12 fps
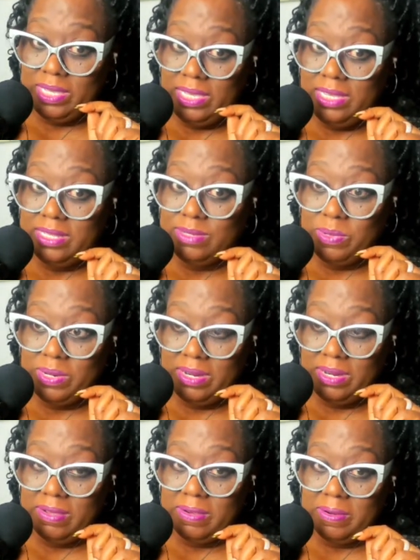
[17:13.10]
the kids went
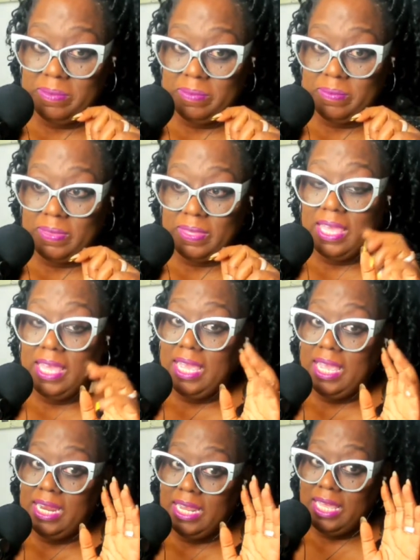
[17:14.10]
in there,
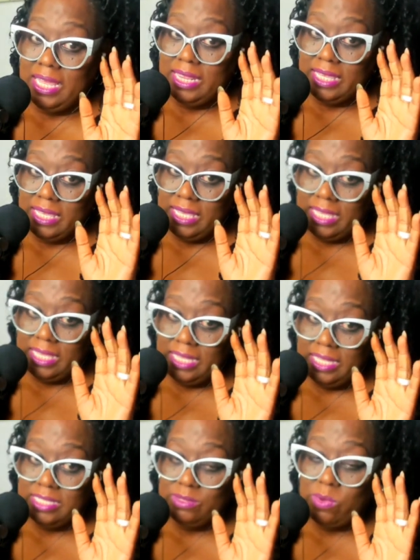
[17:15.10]
and they had the
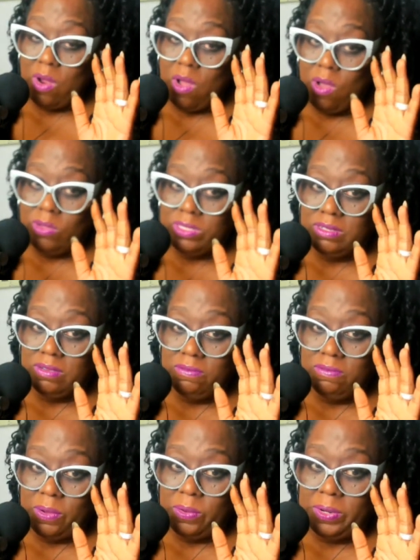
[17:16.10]
kids were also
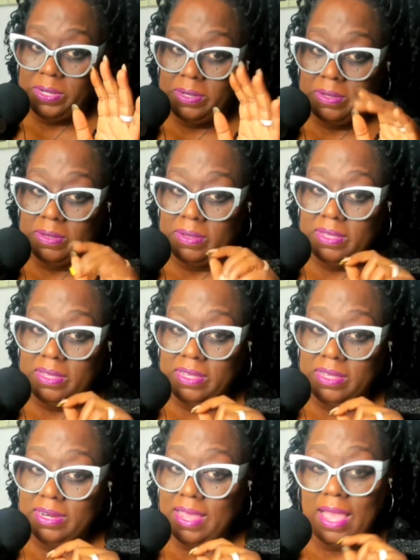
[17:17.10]
voting.
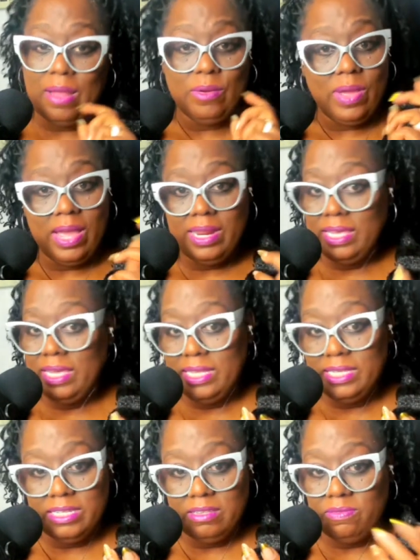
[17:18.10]
Now, I don't know how the
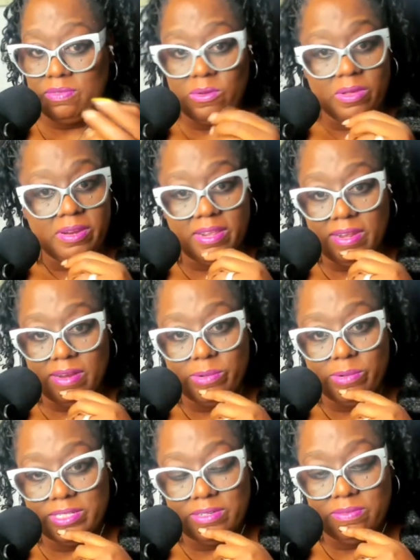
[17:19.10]
kids get to vote, and they're not
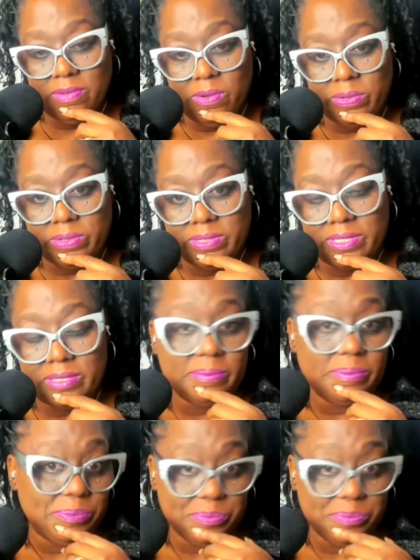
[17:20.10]
registered voters.